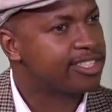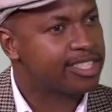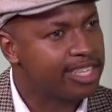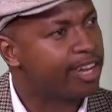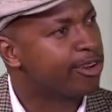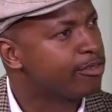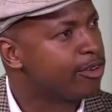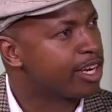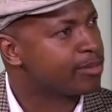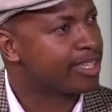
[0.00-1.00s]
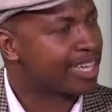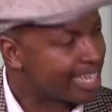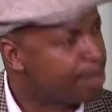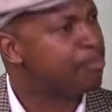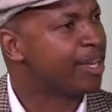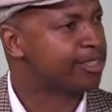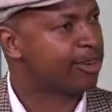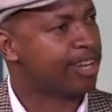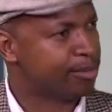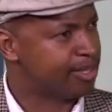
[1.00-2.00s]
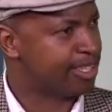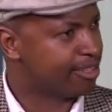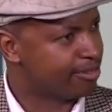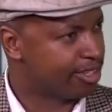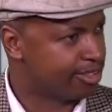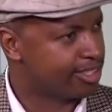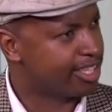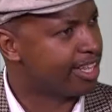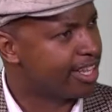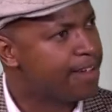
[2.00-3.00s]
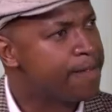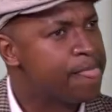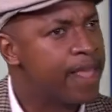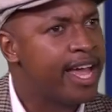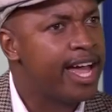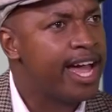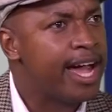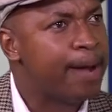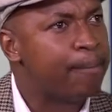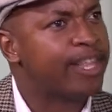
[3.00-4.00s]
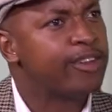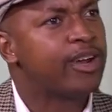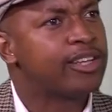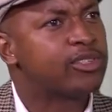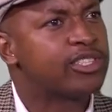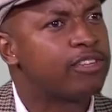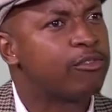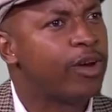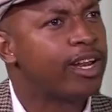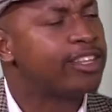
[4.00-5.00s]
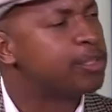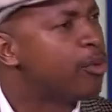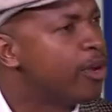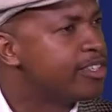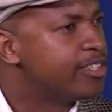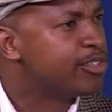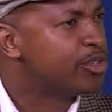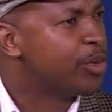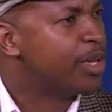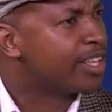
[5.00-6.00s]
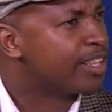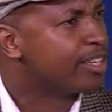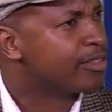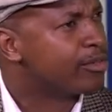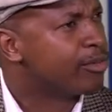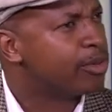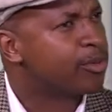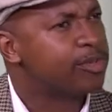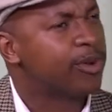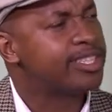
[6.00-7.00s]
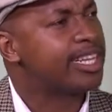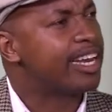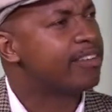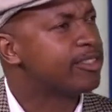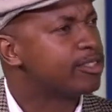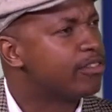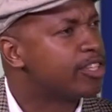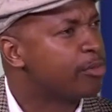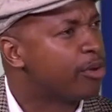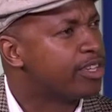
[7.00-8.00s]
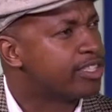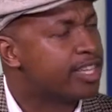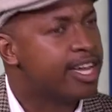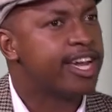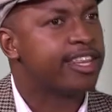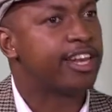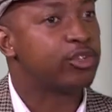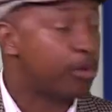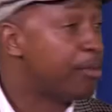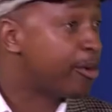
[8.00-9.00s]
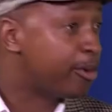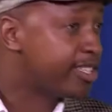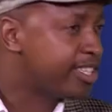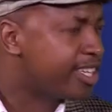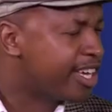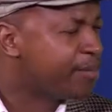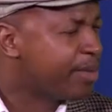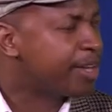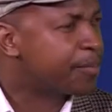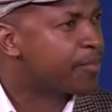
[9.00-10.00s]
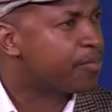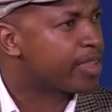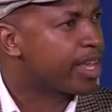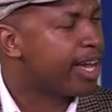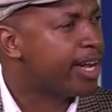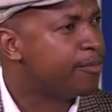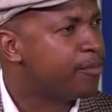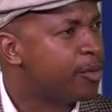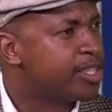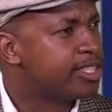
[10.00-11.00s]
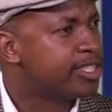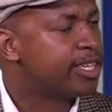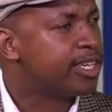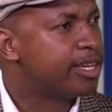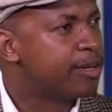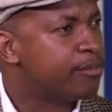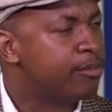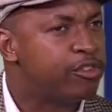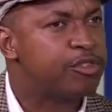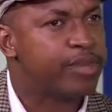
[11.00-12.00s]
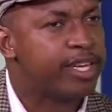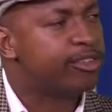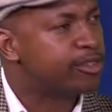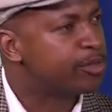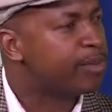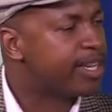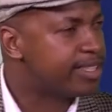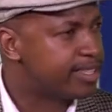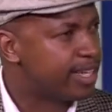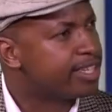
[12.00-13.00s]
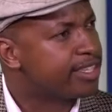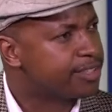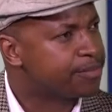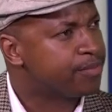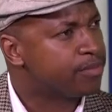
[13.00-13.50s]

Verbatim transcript: still a lot of corruption, mm. rampant corruption, if I should say that. Mm. But then you ask yourself, what are these policies doing? Mm. What, what's, what's, the relevance of these policies? Mm. That is where my question came in, um, which moves me into my studies.